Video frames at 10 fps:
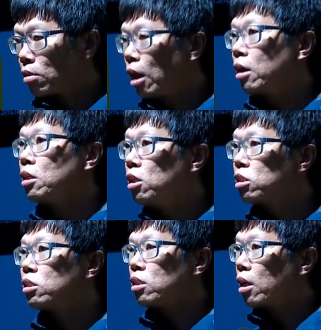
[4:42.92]
there
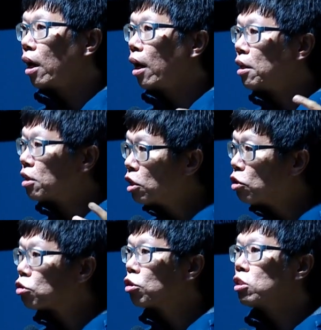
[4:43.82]
is an
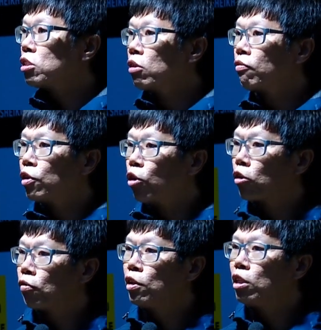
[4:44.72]
interest in
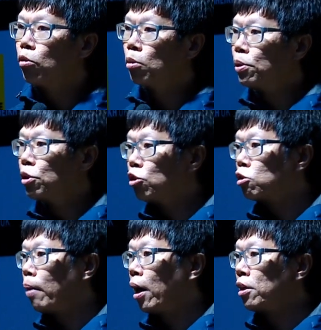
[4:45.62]
photography that were
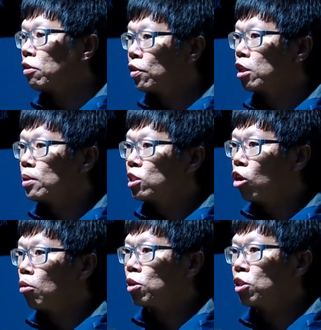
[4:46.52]
produced by the Vietnamese
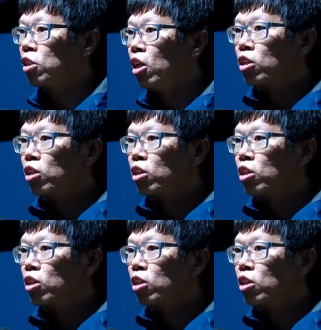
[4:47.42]
communists.